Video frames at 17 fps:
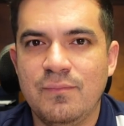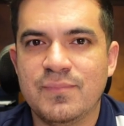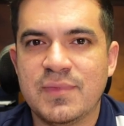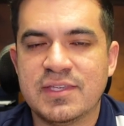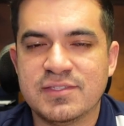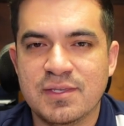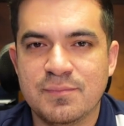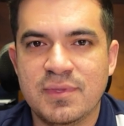
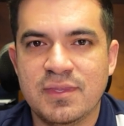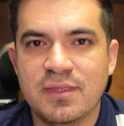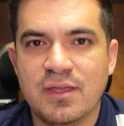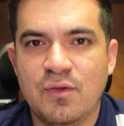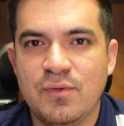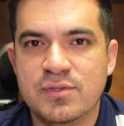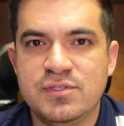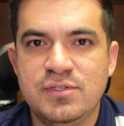that's something
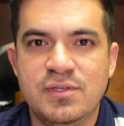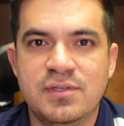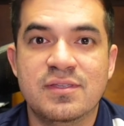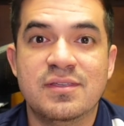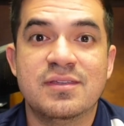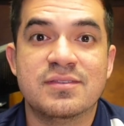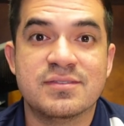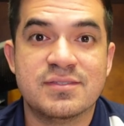always you
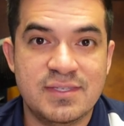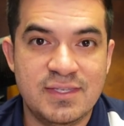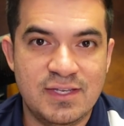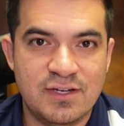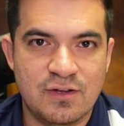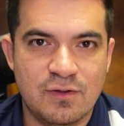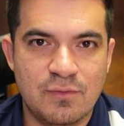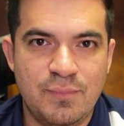can
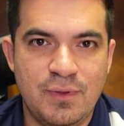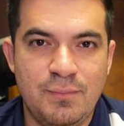consider.